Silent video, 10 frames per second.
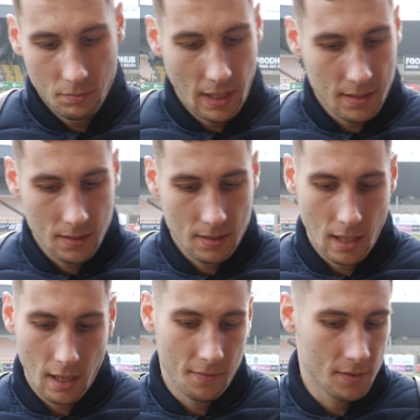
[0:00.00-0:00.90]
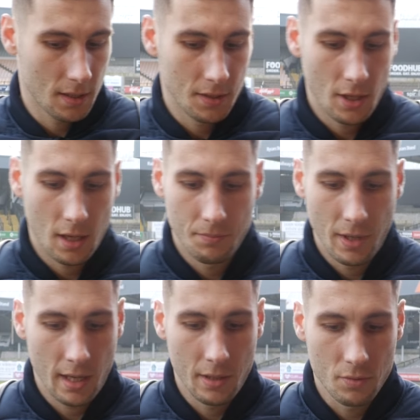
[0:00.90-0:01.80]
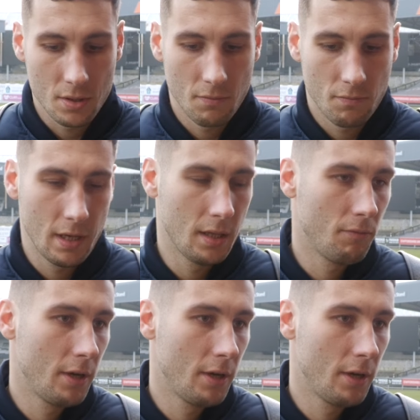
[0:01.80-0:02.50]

decent saves, and um, yeah, it was a really,